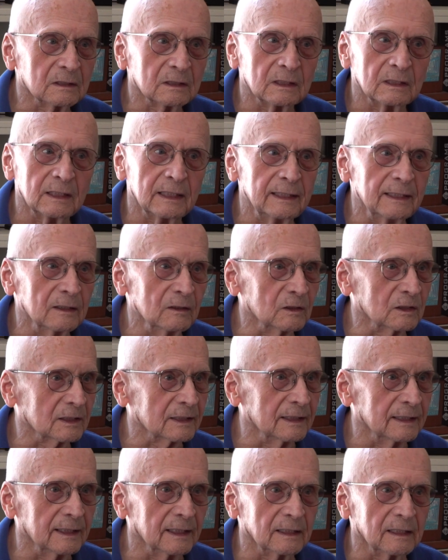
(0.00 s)
It looks
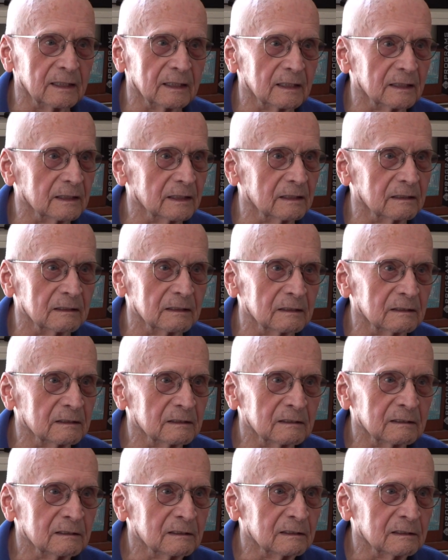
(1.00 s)
nothing like
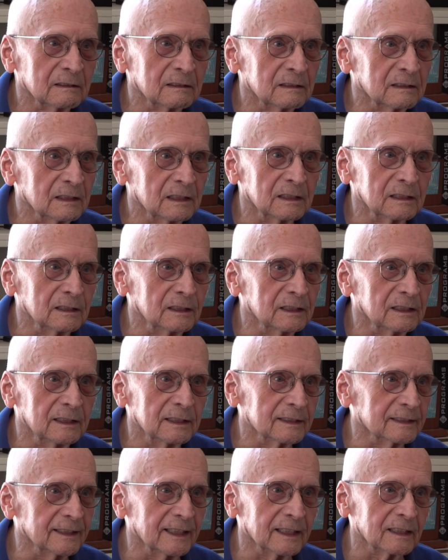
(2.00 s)
it did. There's
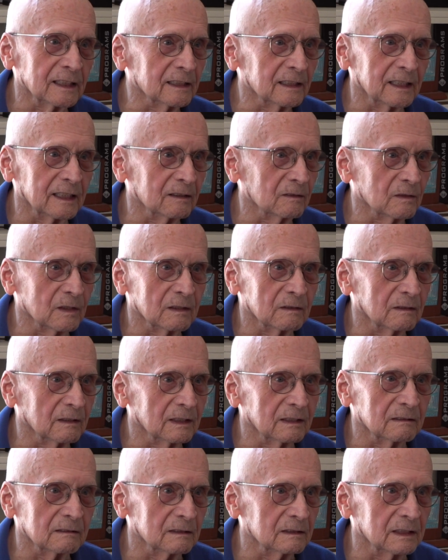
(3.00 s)
nothing down there
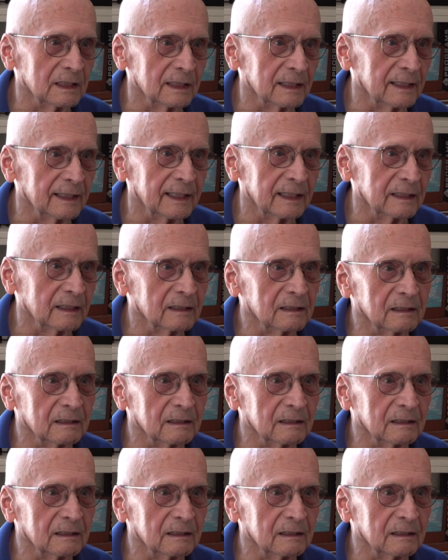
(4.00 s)
like it at